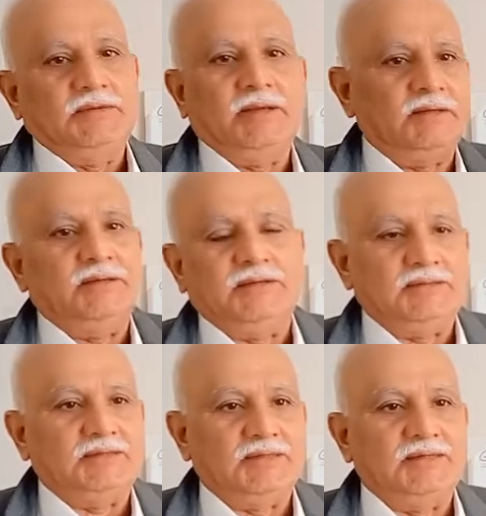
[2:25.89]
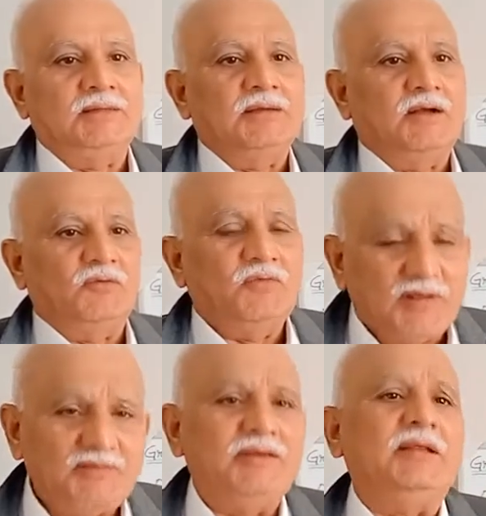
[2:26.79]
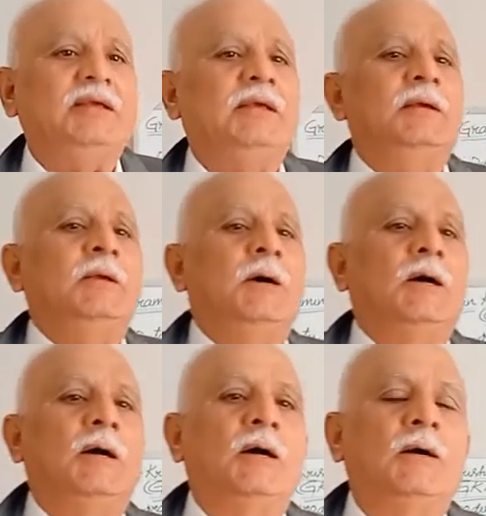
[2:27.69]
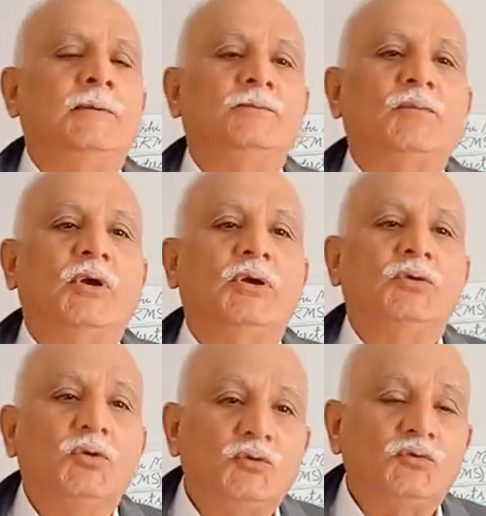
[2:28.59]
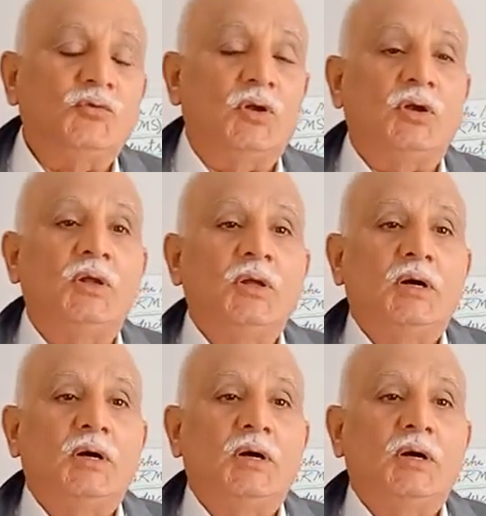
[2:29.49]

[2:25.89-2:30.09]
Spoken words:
then it is a very useful